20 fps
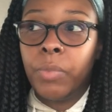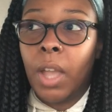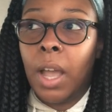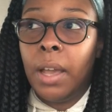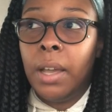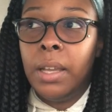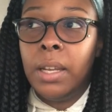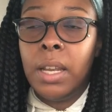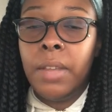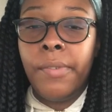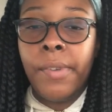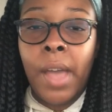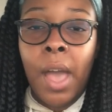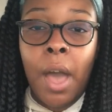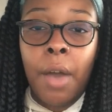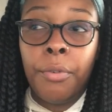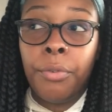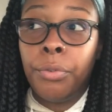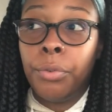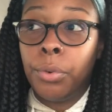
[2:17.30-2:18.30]
I couldn't even
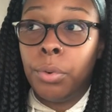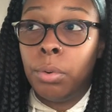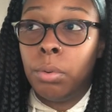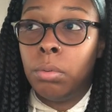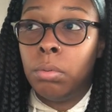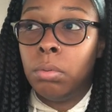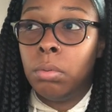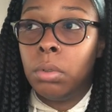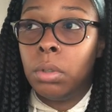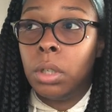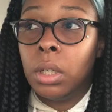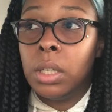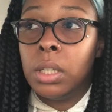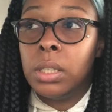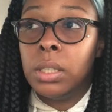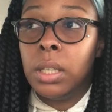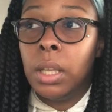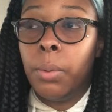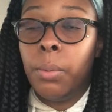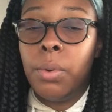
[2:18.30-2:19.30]
have fruit
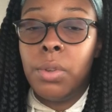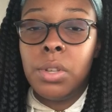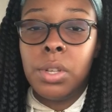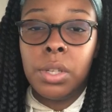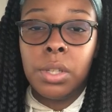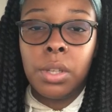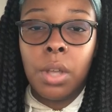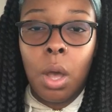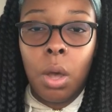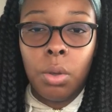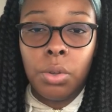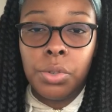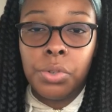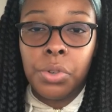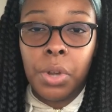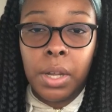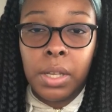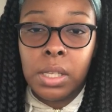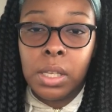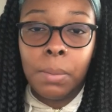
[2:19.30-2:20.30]
because it would just go
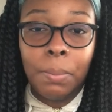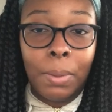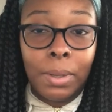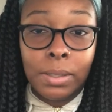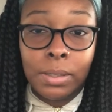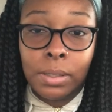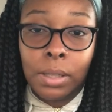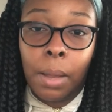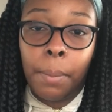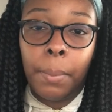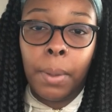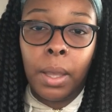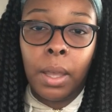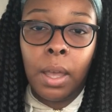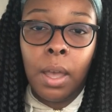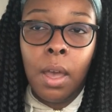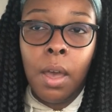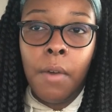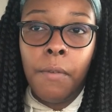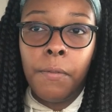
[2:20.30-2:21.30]
straight to my stomach.
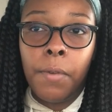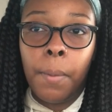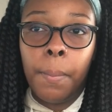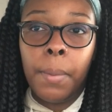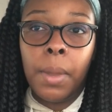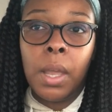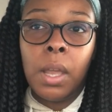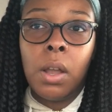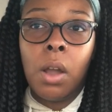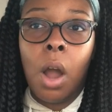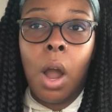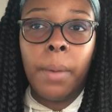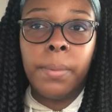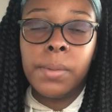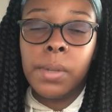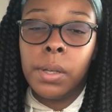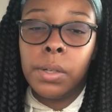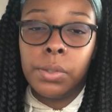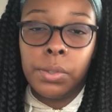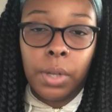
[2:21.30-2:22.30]
For me,
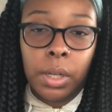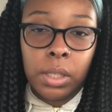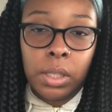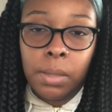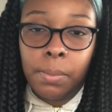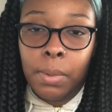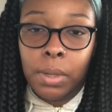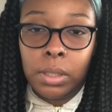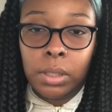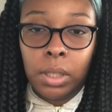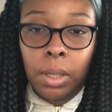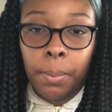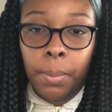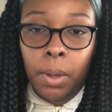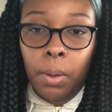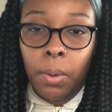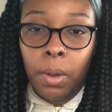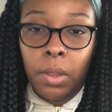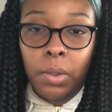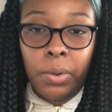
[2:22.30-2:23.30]
carbs go straight to my
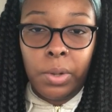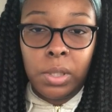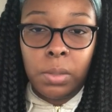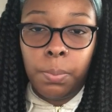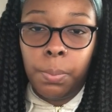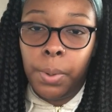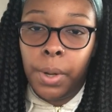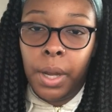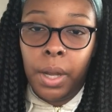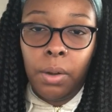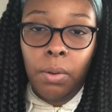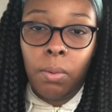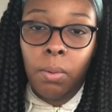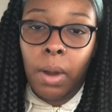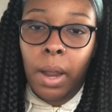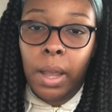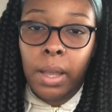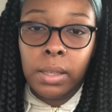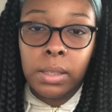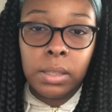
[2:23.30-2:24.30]
stomach, whether it's bread,
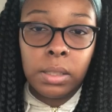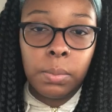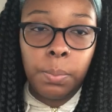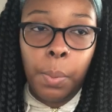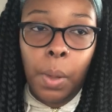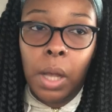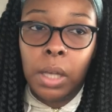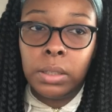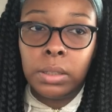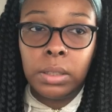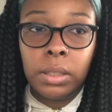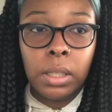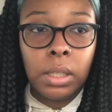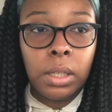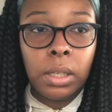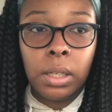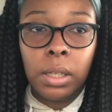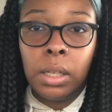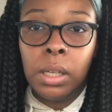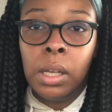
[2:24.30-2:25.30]
rice,
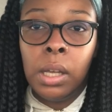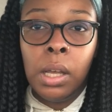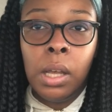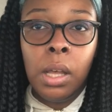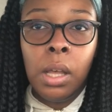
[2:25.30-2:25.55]
pasta,